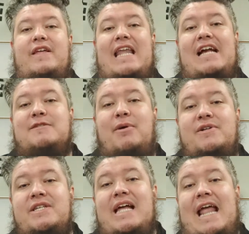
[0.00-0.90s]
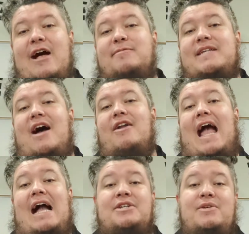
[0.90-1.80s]
The next person that helped out
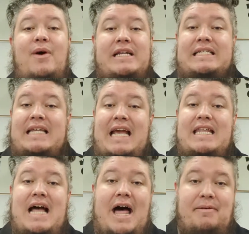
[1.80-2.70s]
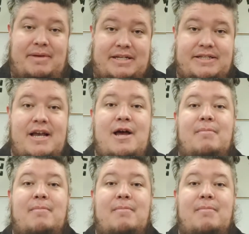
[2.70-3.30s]
actually wanted to stay anonymous,